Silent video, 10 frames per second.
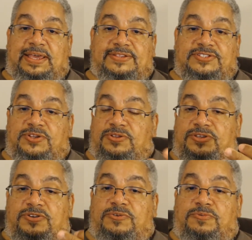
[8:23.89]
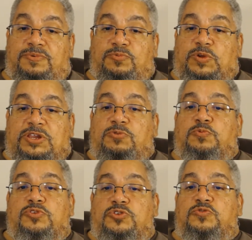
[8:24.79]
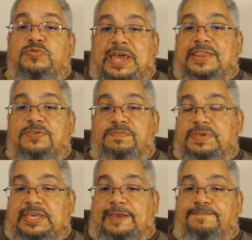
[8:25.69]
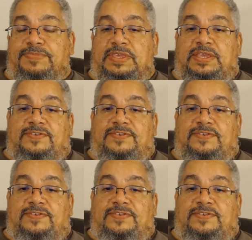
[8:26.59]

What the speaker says: And so, where would you rather be